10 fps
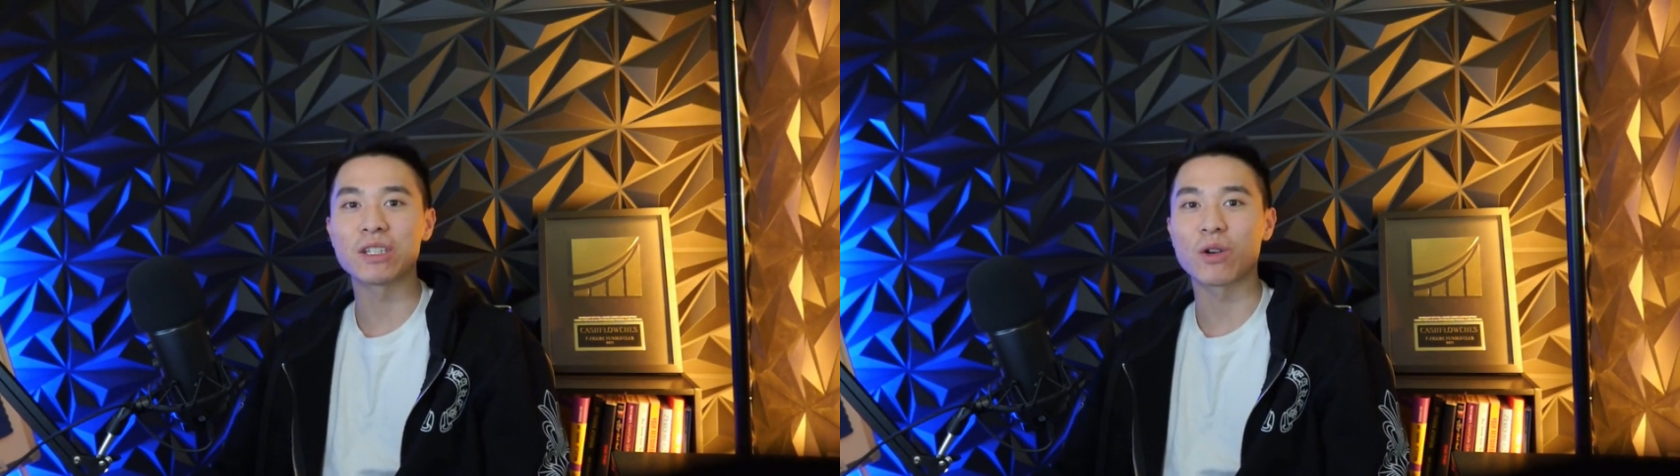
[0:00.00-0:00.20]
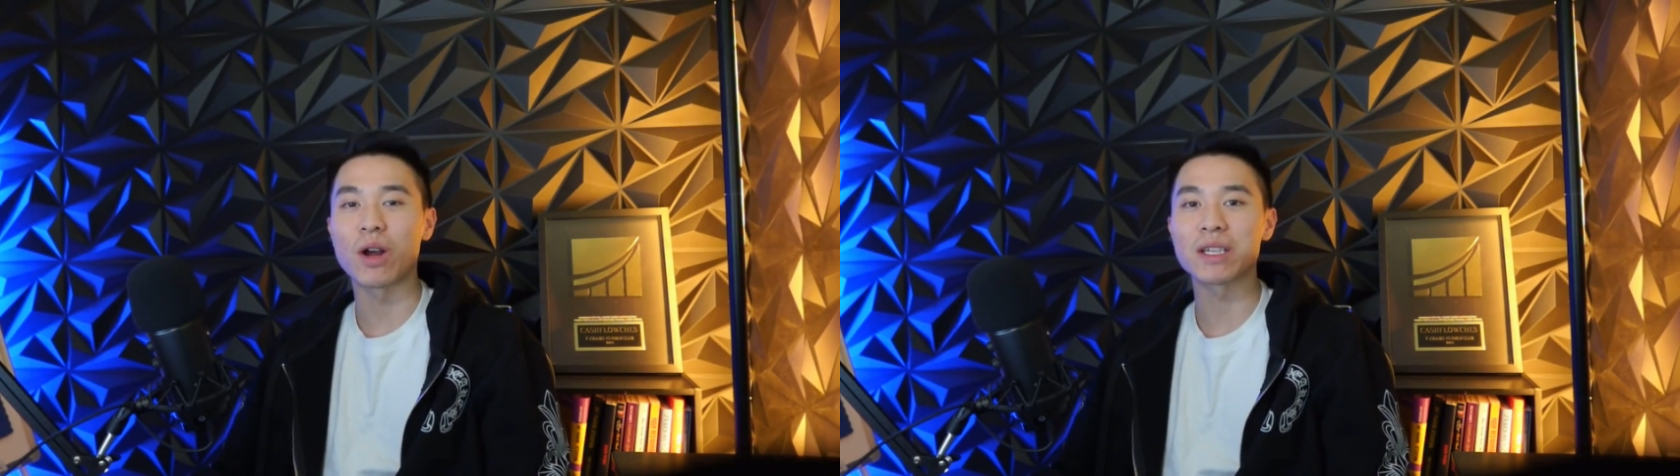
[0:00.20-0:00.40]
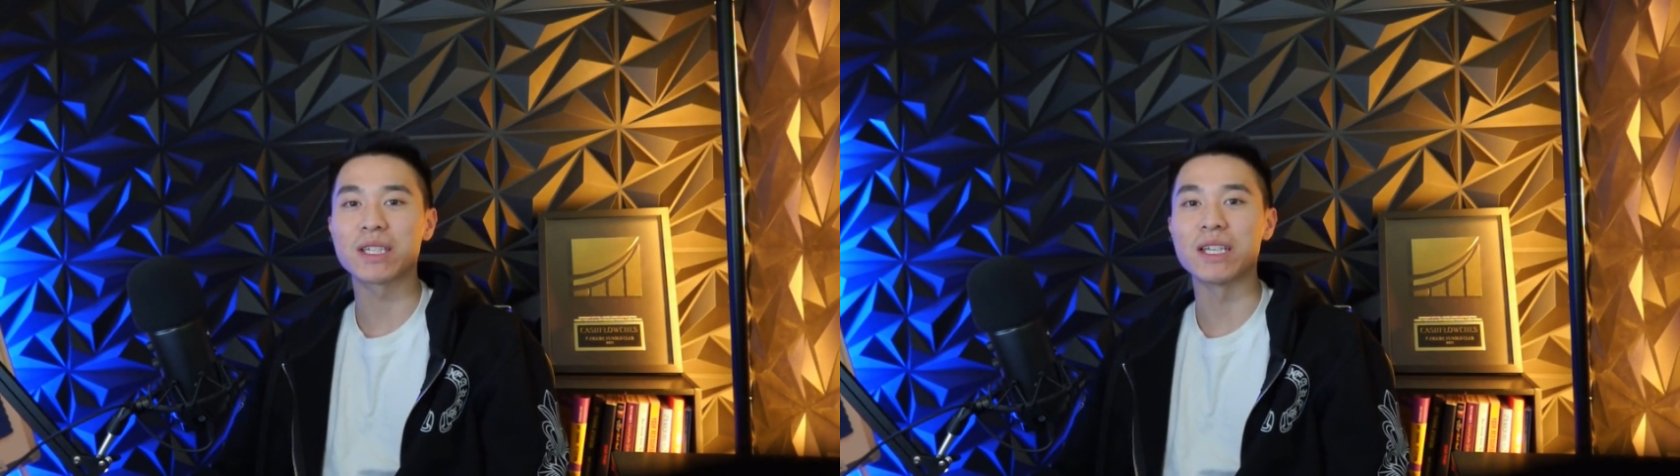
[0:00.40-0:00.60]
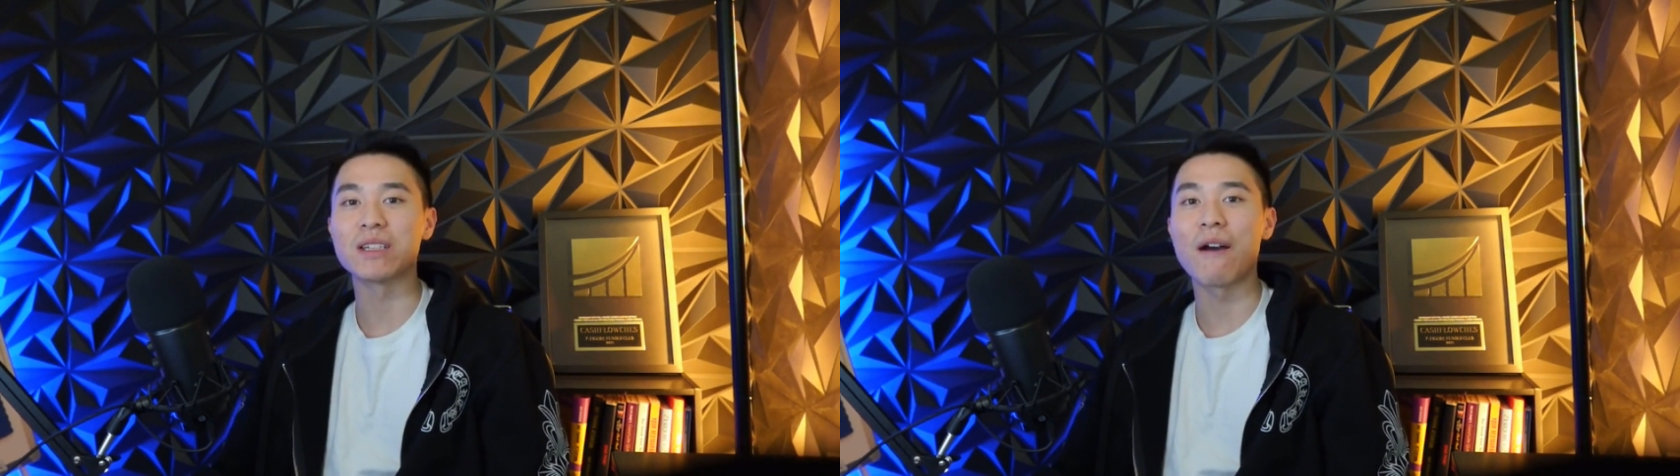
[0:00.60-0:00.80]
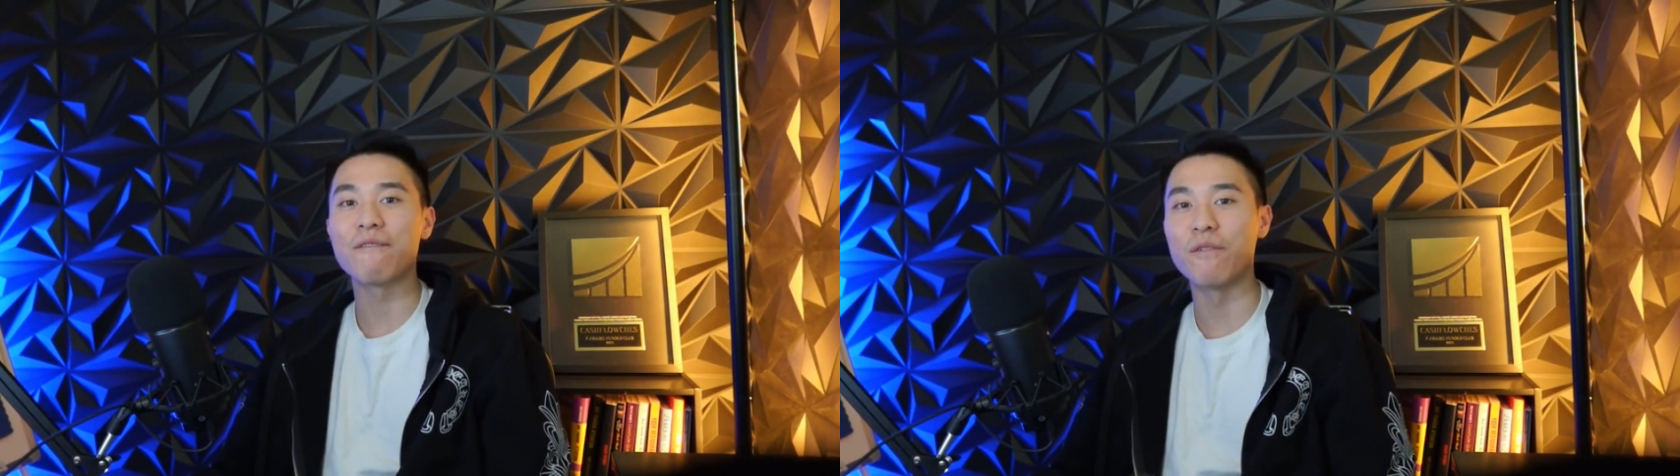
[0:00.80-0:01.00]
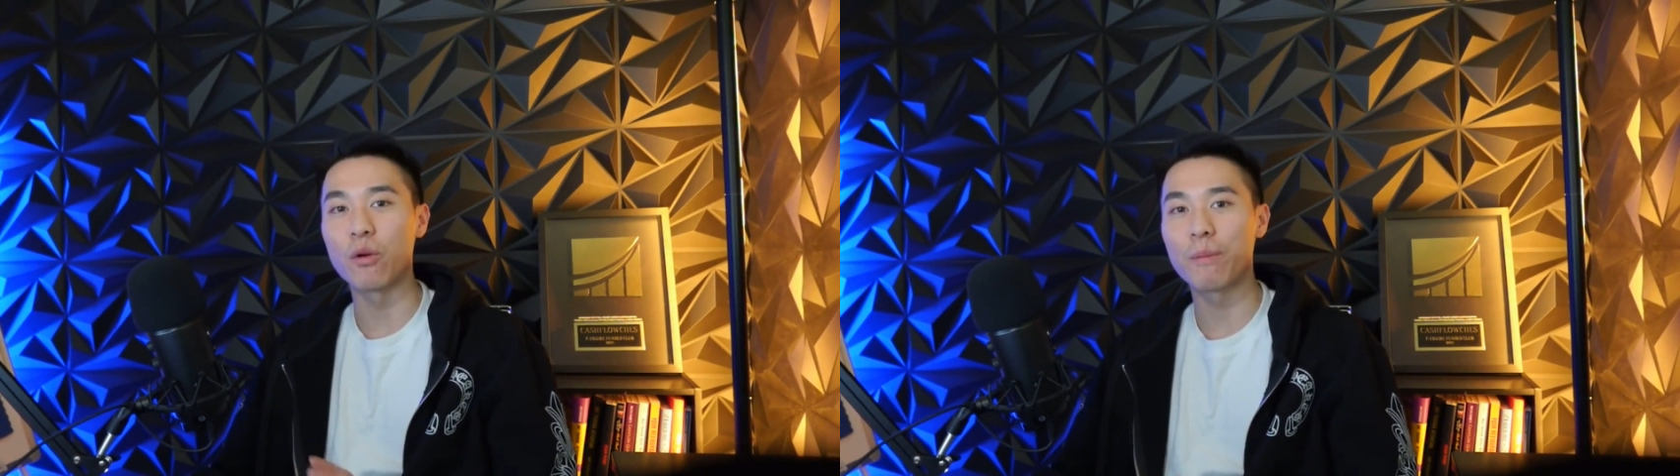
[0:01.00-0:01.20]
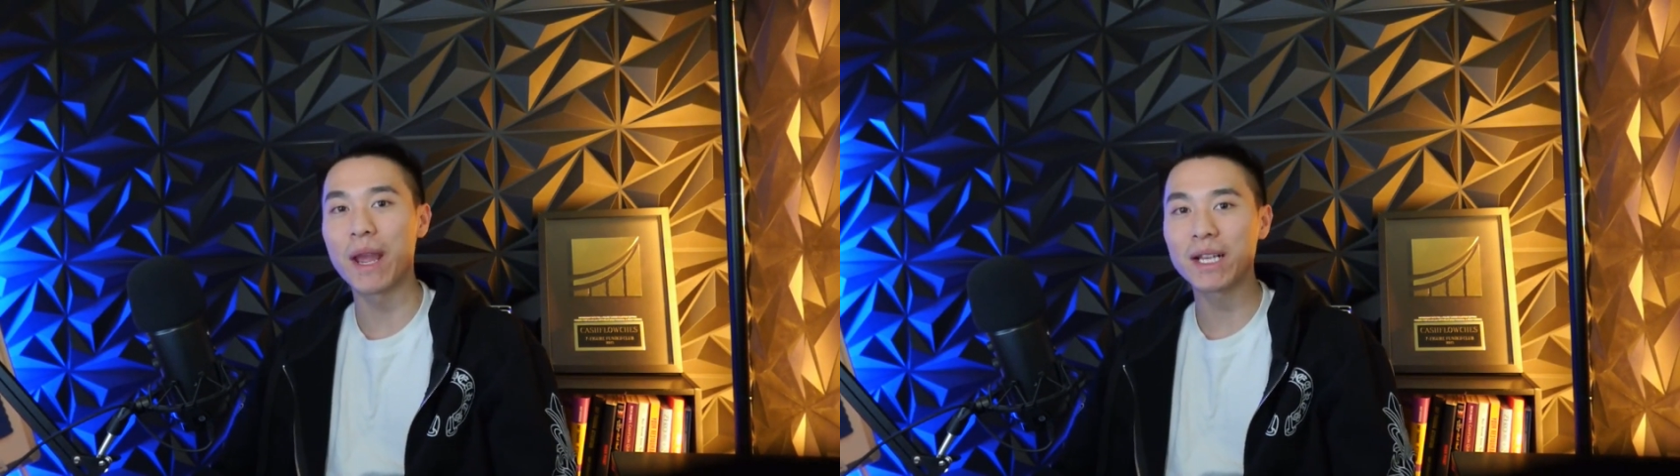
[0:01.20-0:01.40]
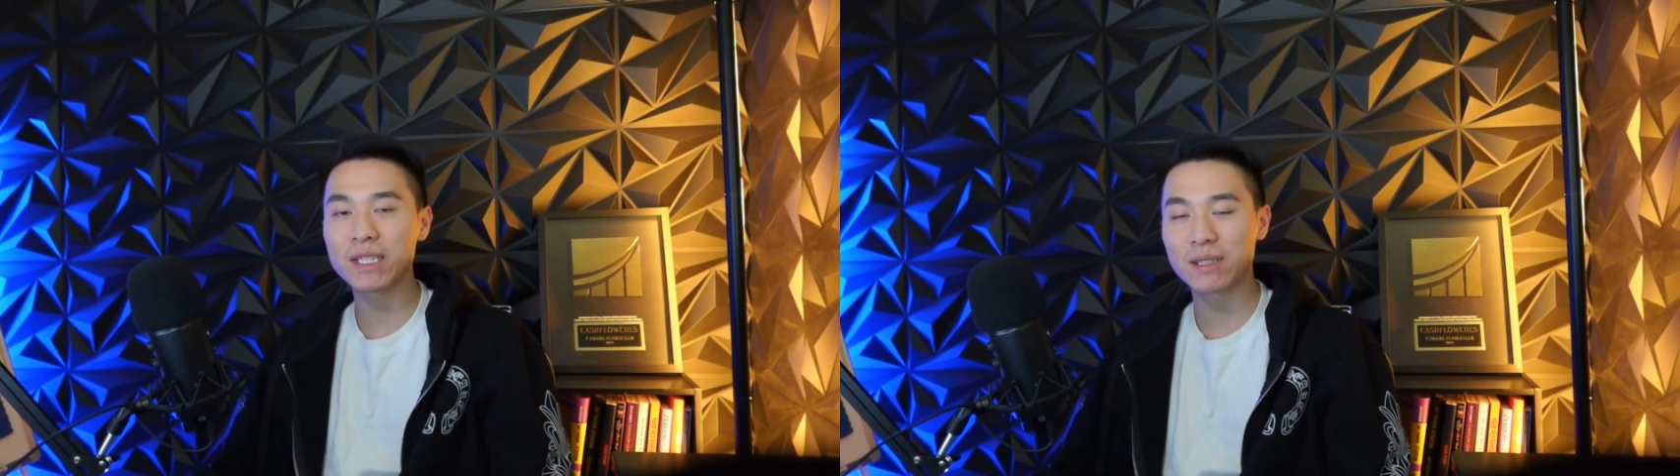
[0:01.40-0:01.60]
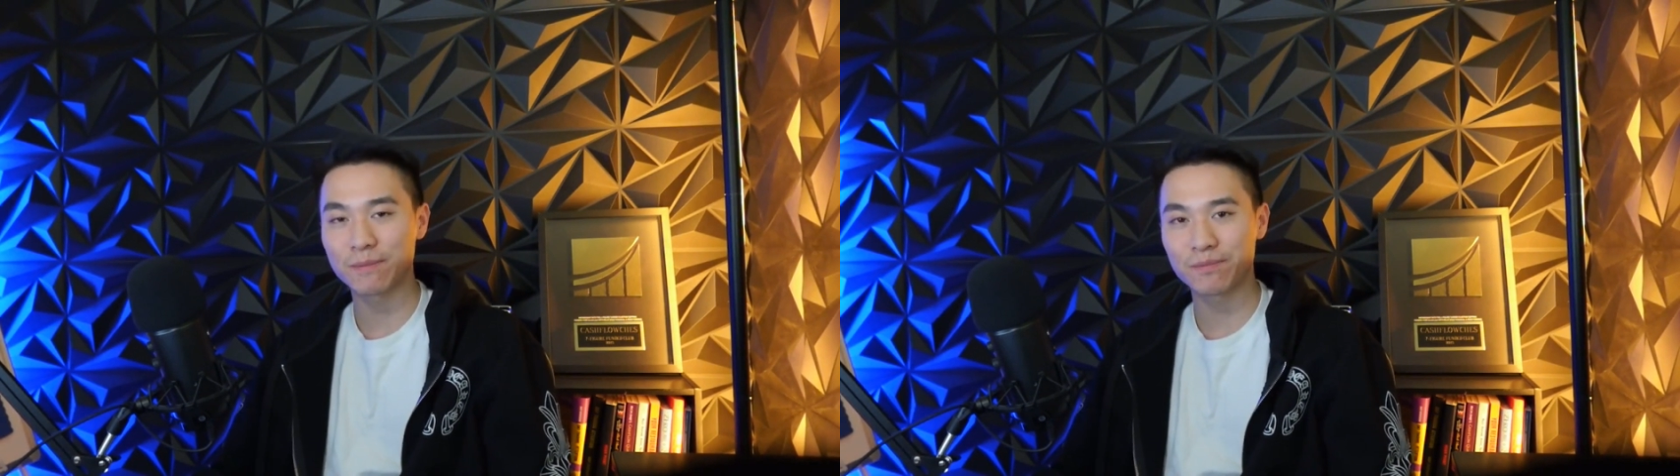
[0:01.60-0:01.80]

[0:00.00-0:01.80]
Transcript: across these four banks,